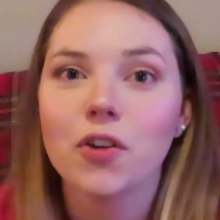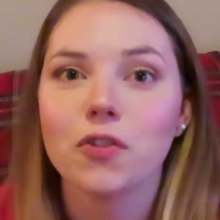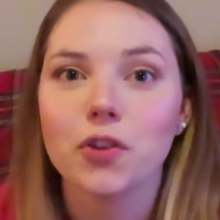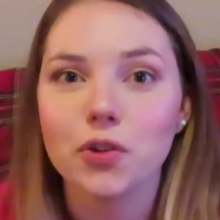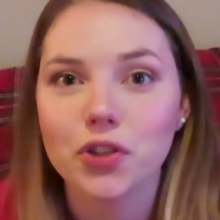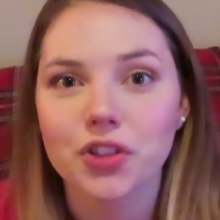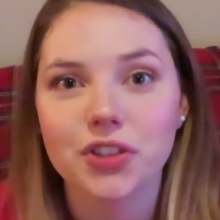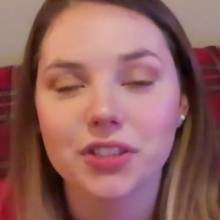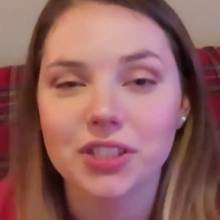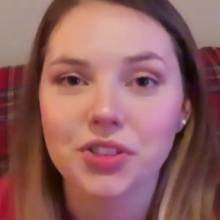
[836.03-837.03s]
future
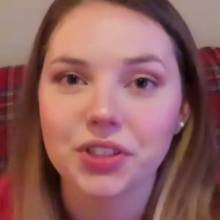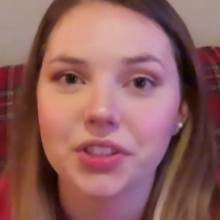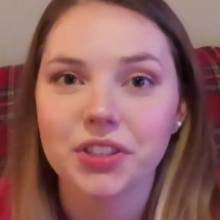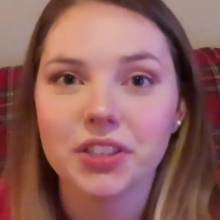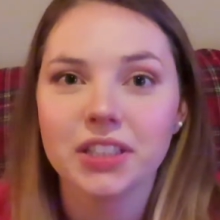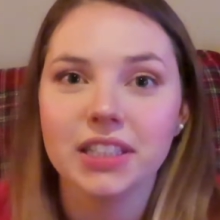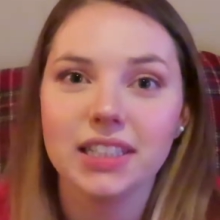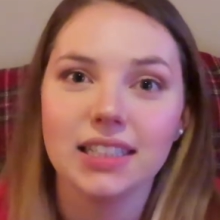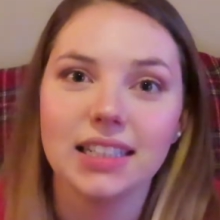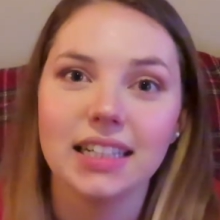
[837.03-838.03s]
sister
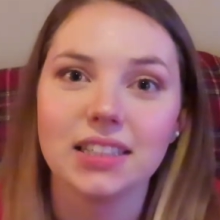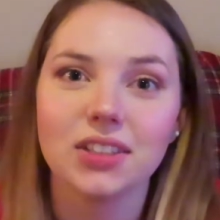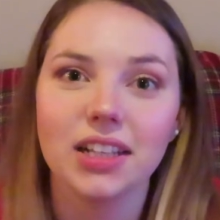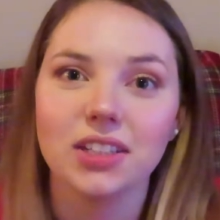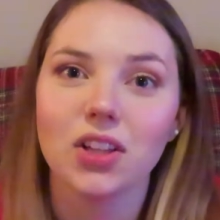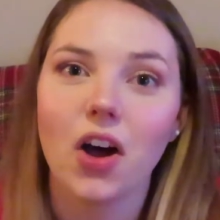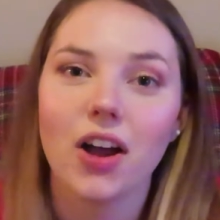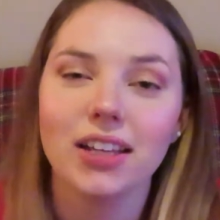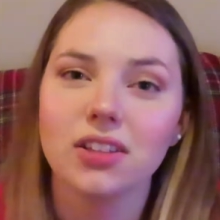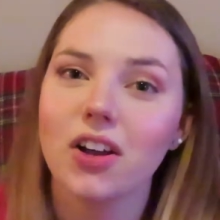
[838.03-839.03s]

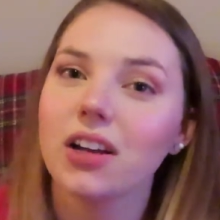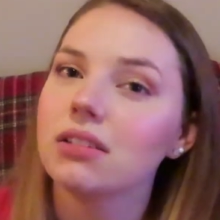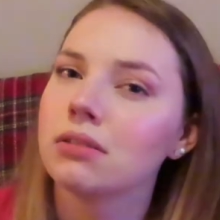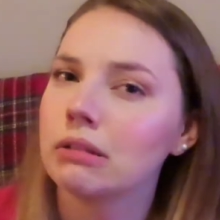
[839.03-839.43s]
in-law,